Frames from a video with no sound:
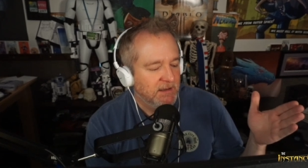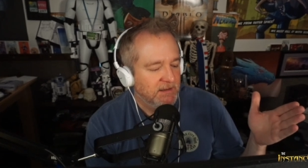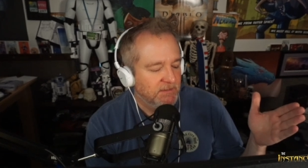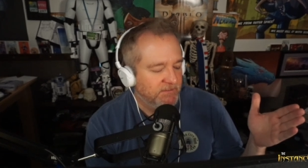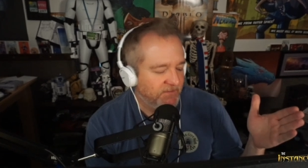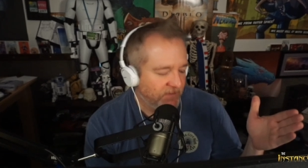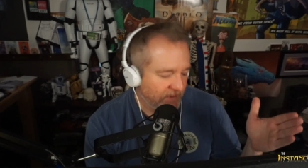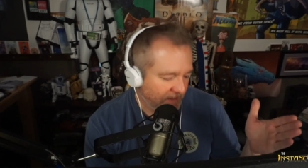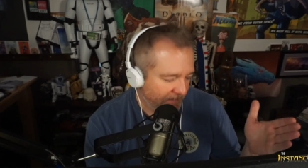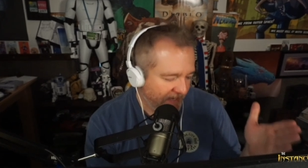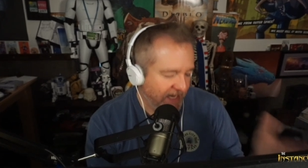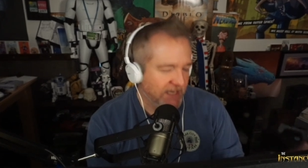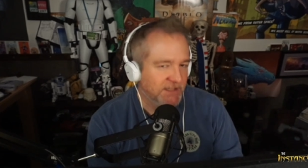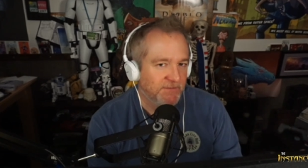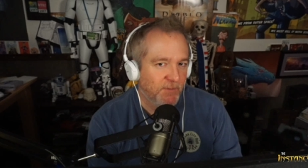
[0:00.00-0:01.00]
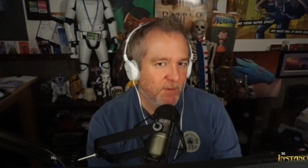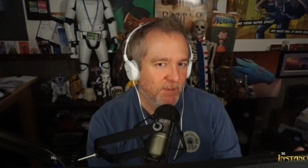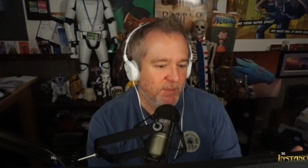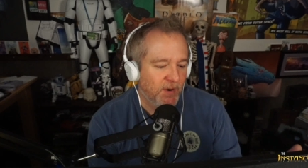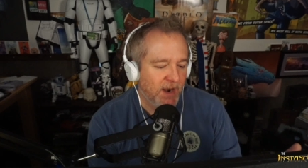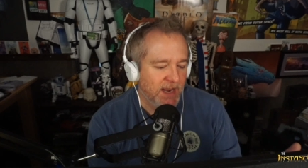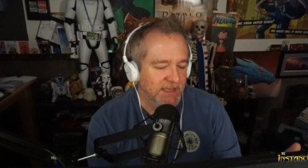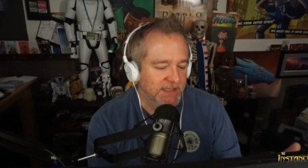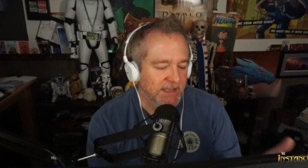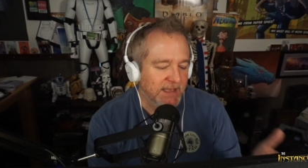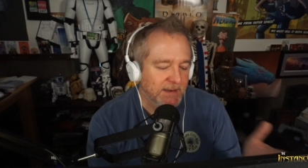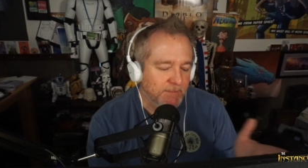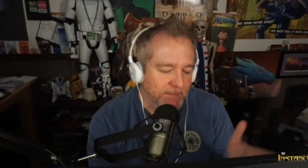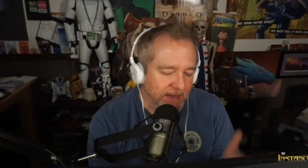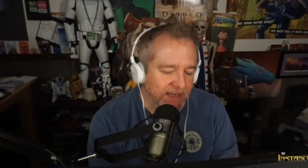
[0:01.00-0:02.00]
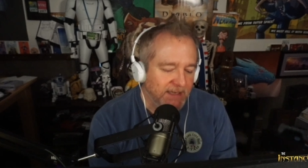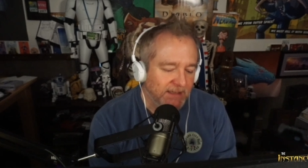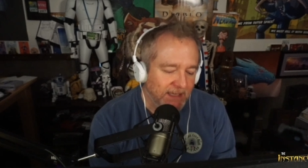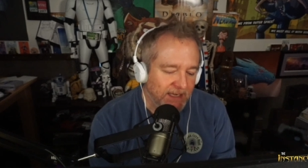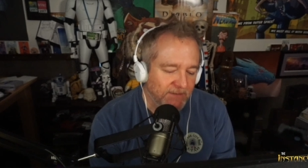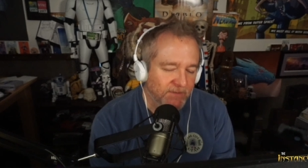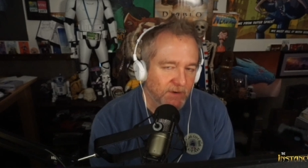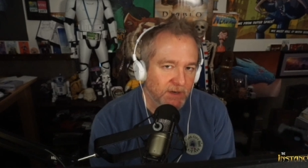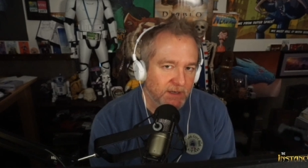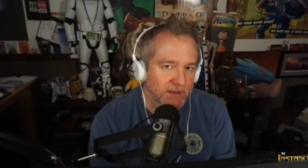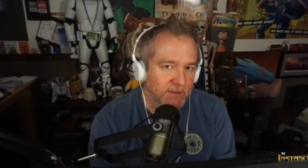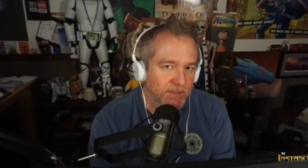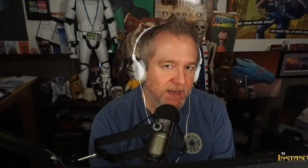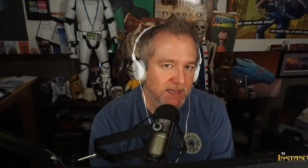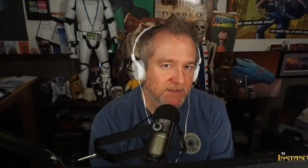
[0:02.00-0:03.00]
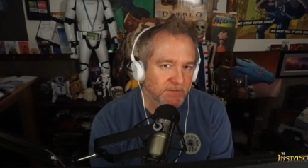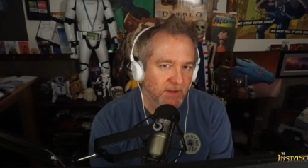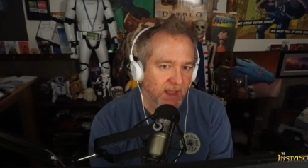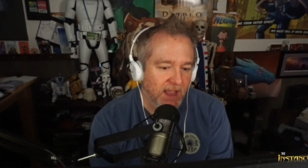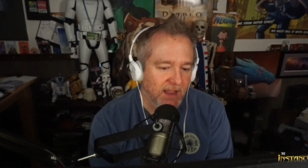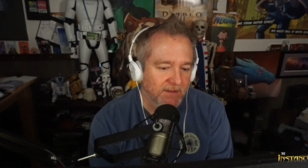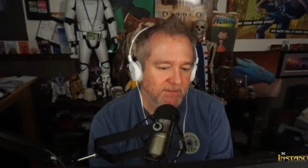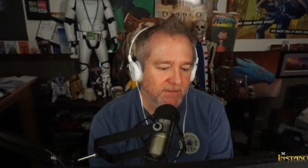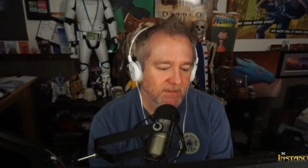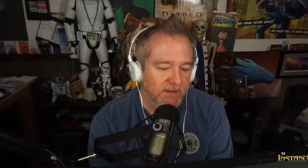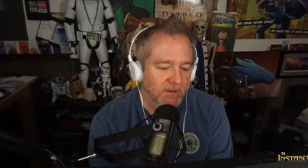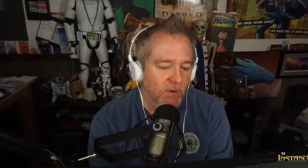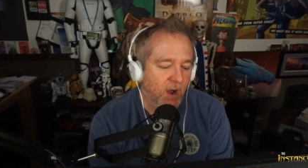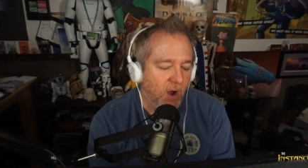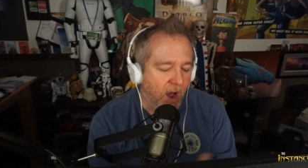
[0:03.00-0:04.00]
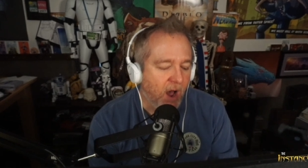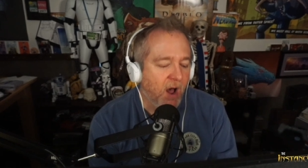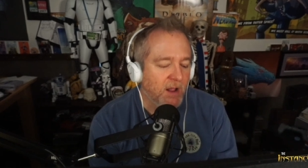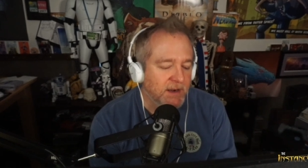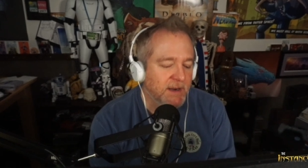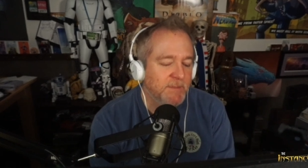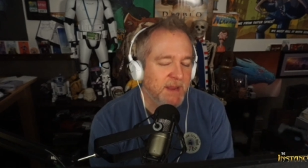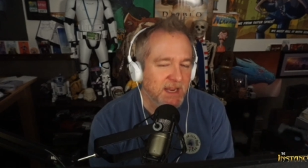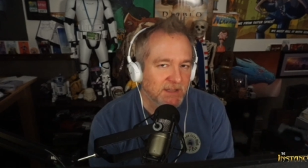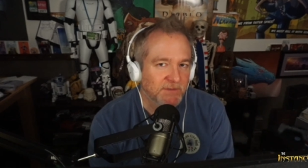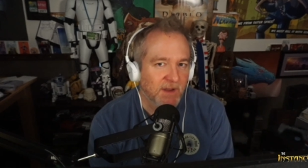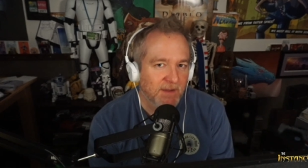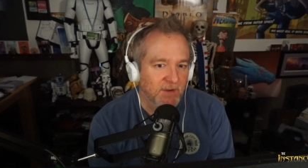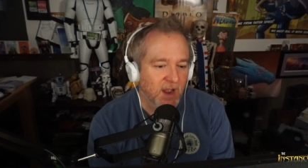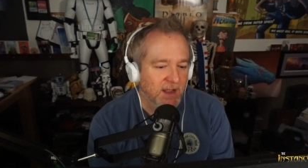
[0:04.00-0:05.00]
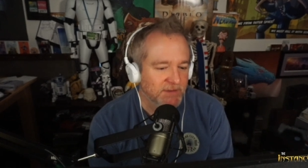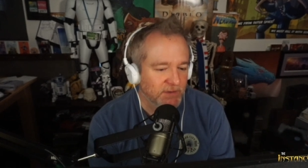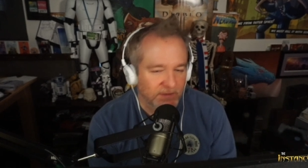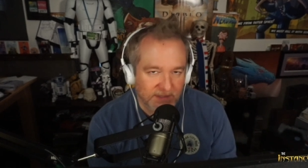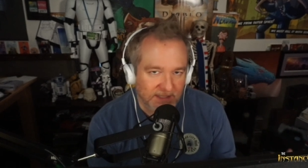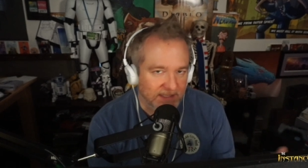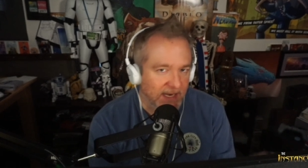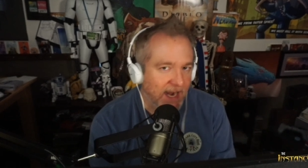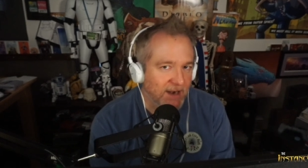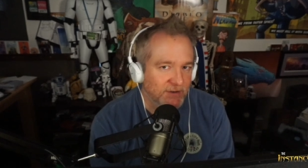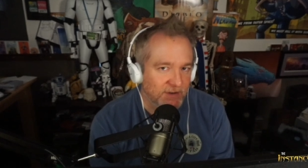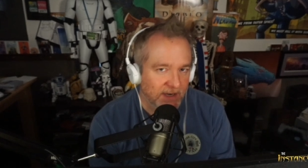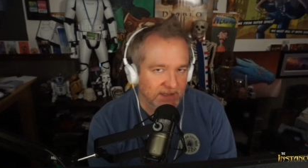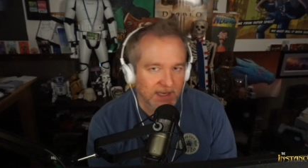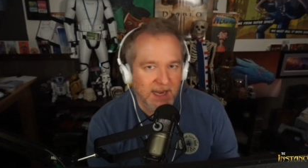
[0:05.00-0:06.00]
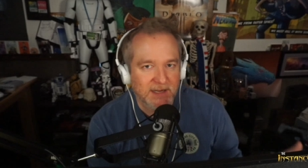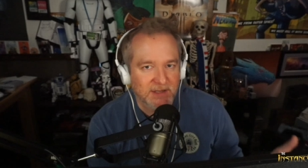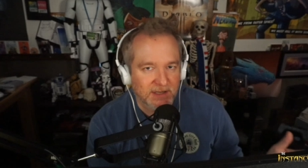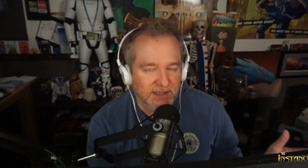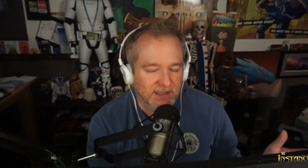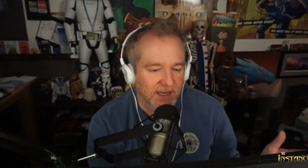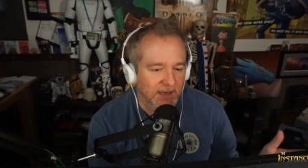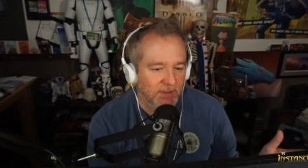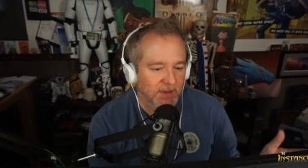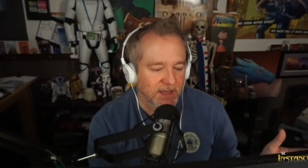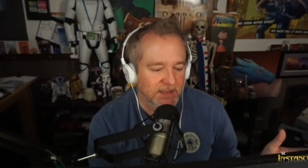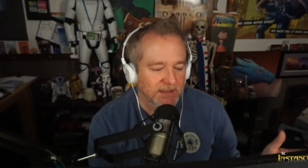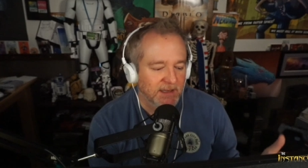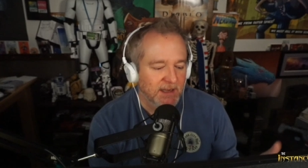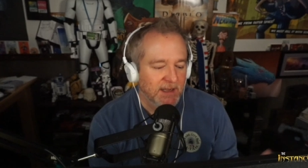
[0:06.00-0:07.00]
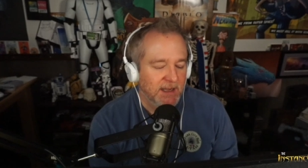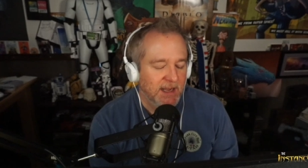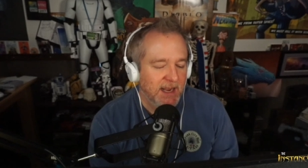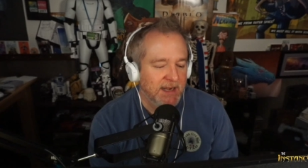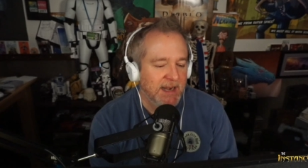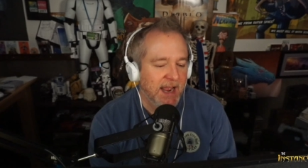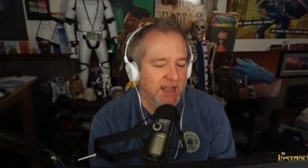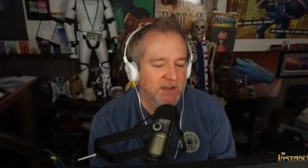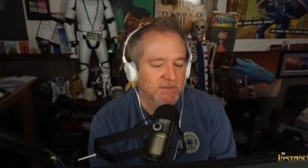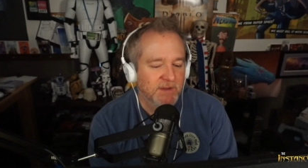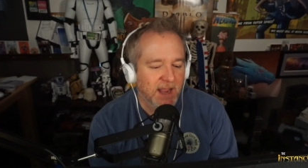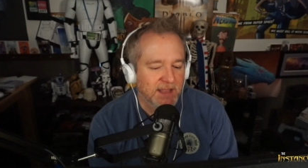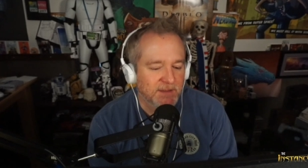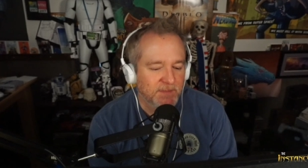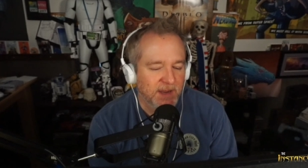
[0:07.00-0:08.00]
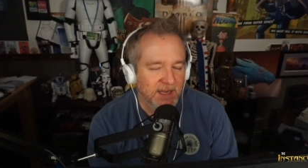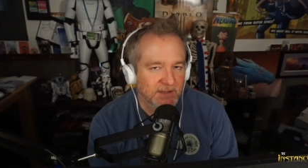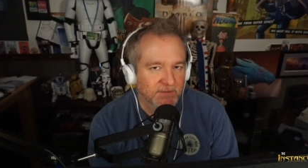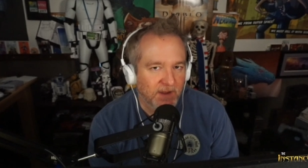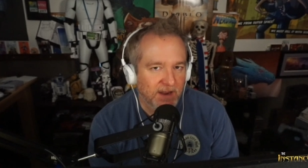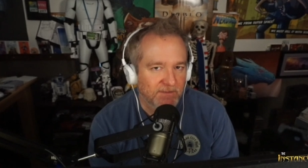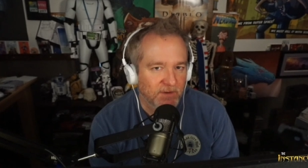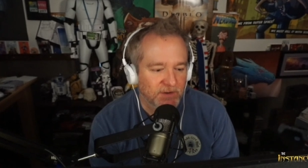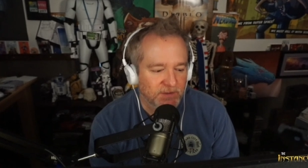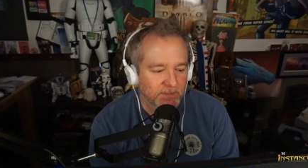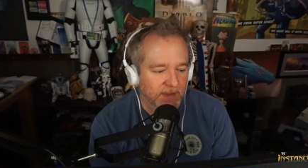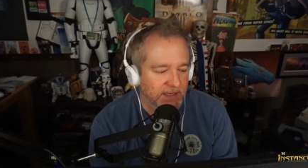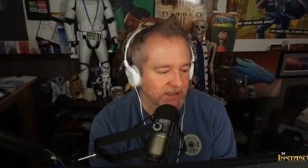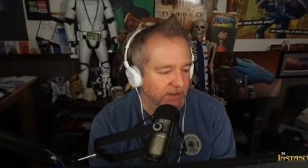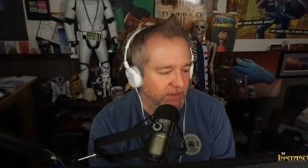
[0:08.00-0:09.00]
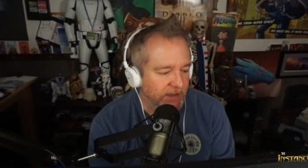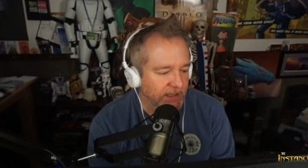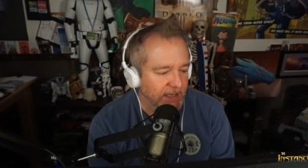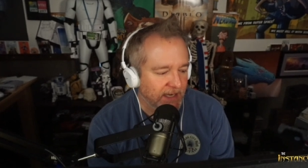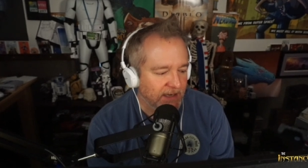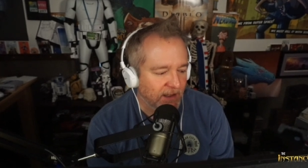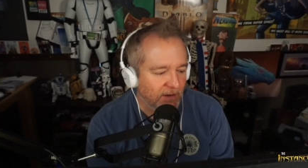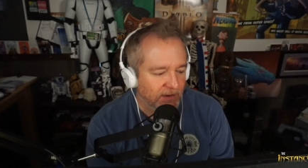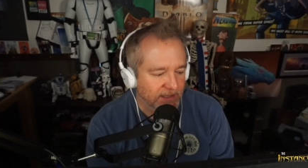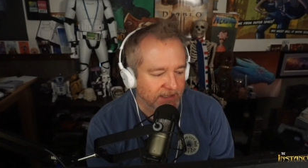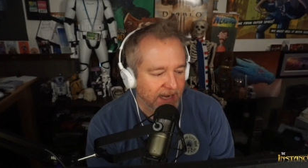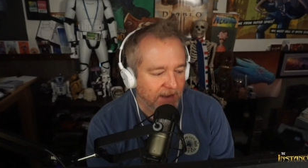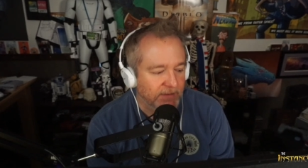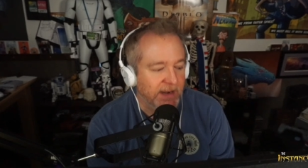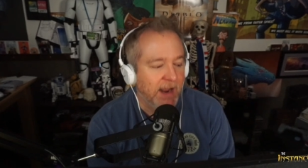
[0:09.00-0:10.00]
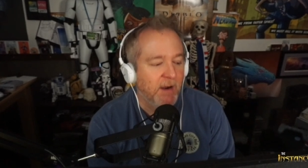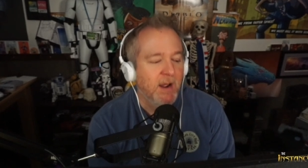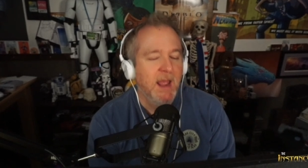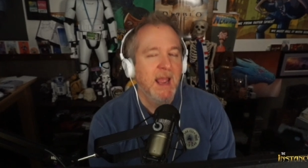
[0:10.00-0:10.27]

for the PS4 price, and then immediately convert it to the PS5 on a PS5 console. This entire transaction can take place, and now you've got the PS5 version basically with a ten dollar discount. Now